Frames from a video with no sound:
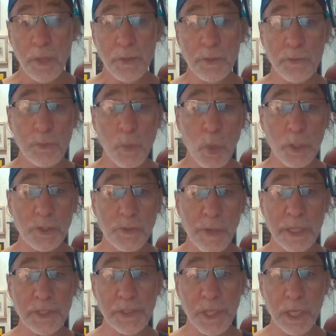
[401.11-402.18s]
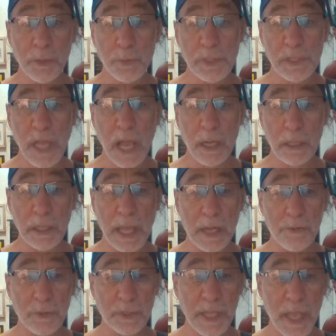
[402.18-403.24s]
The World Trade Center was not
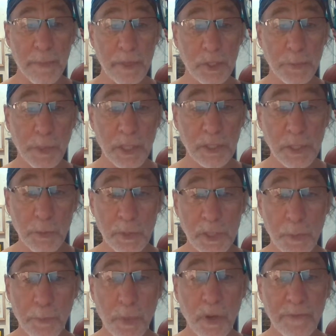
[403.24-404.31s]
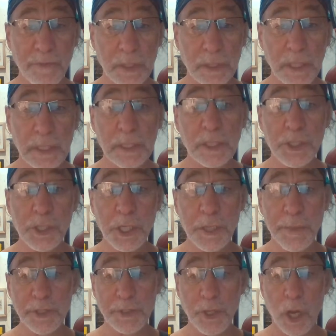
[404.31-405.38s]
collateral damage because it was a perfectly
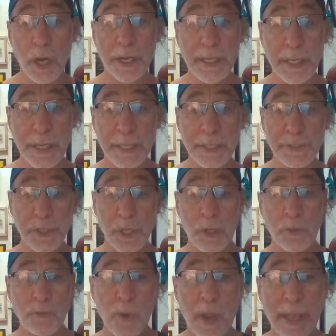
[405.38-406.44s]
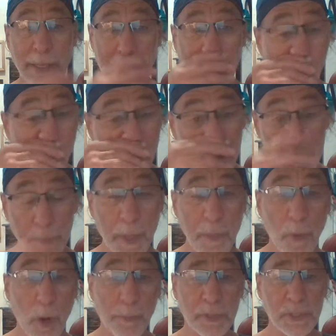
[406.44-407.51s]
legitimate target in its own right. To be
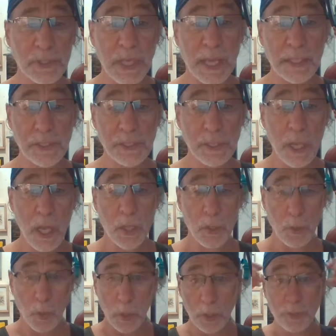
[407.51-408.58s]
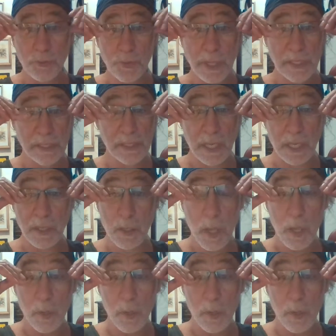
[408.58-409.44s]
more precise, the World Trade Center